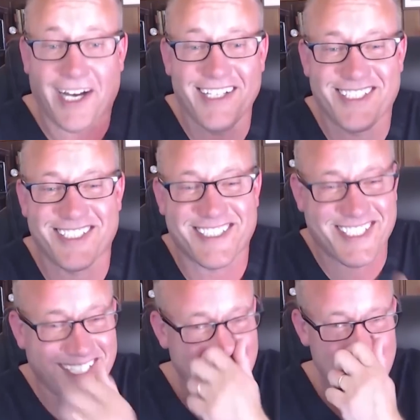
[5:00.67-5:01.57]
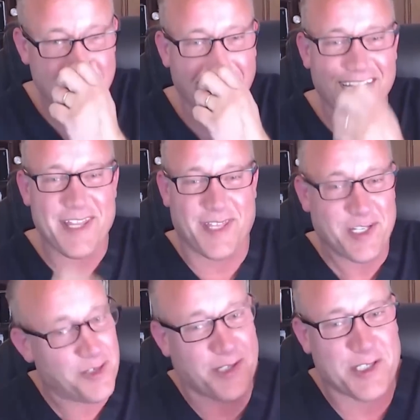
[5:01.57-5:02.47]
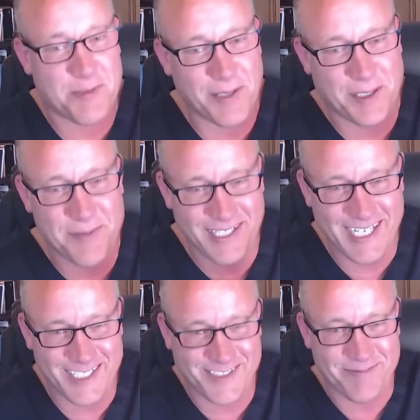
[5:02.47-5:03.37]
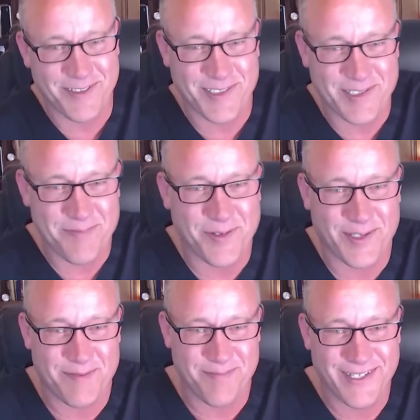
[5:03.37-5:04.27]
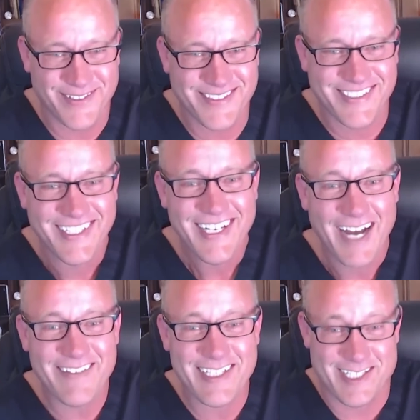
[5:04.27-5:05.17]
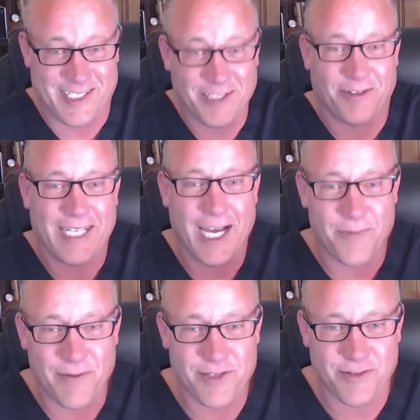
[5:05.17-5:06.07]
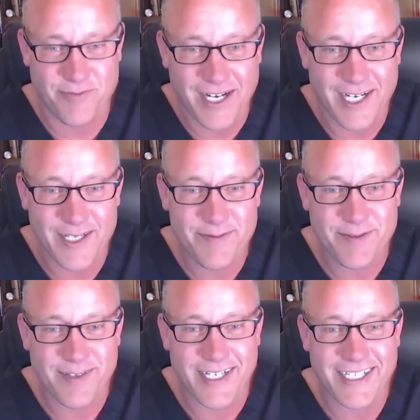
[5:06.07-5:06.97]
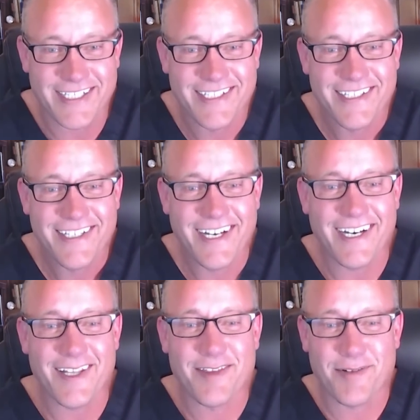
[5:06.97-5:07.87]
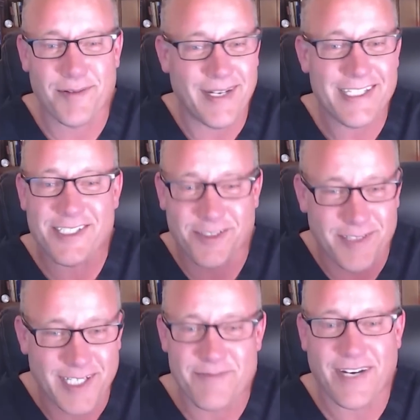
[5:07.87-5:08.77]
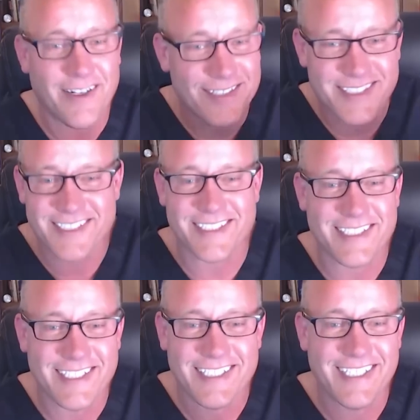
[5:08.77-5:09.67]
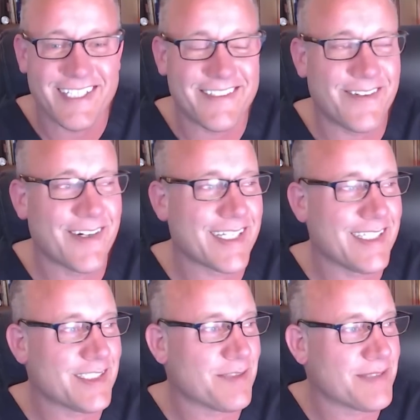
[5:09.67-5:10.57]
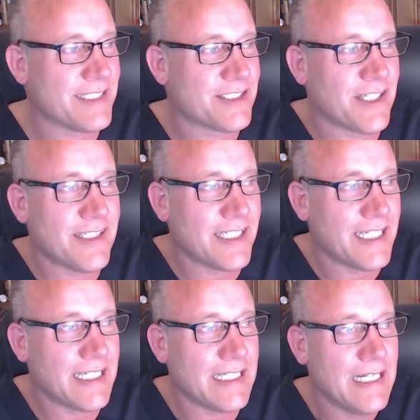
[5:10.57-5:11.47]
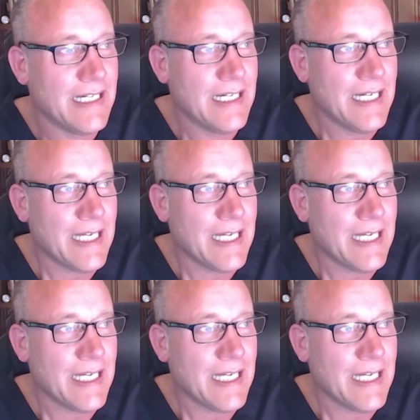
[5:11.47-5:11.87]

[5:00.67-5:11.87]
biologist, Bret, I think you can speak about natural immunity more than most. I mean, this is literally how we've survived, right? Uh, through history and viruses and you know organisms, and suddenly